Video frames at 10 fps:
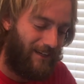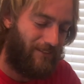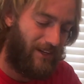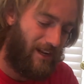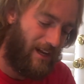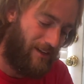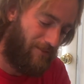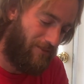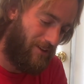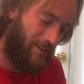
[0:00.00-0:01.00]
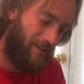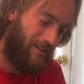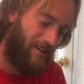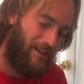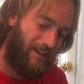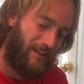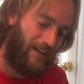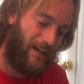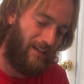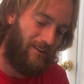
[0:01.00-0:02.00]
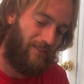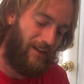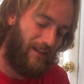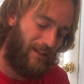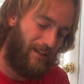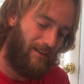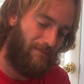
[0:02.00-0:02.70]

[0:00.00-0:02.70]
of a knife, kind of a